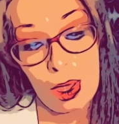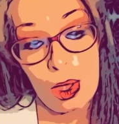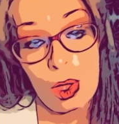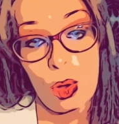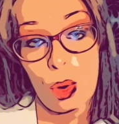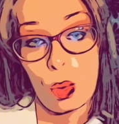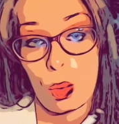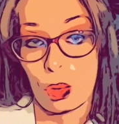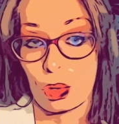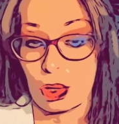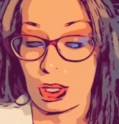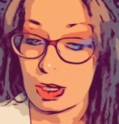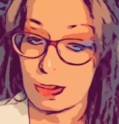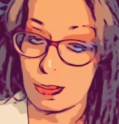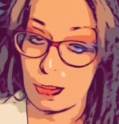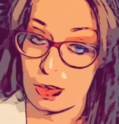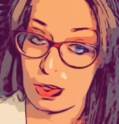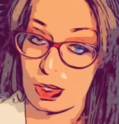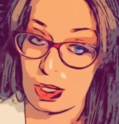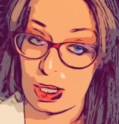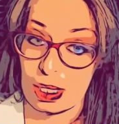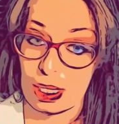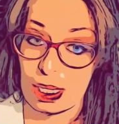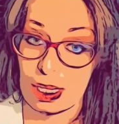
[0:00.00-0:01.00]
or this
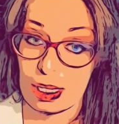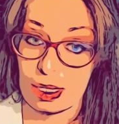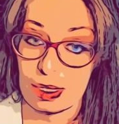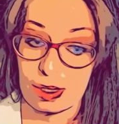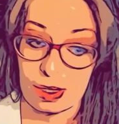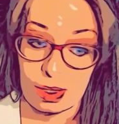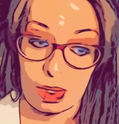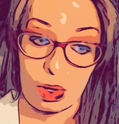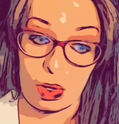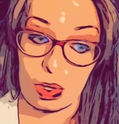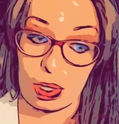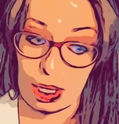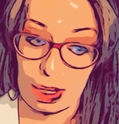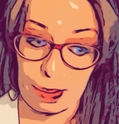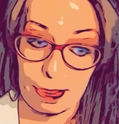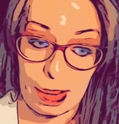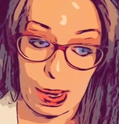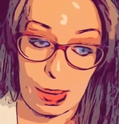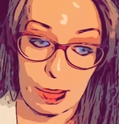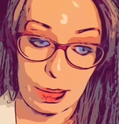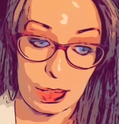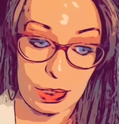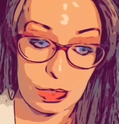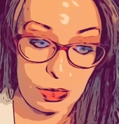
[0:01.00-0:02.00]
person is on a
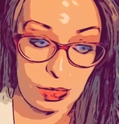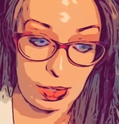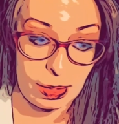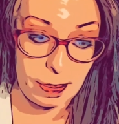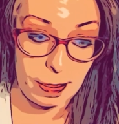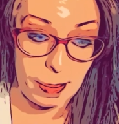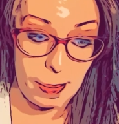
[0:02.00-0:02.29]
power trip.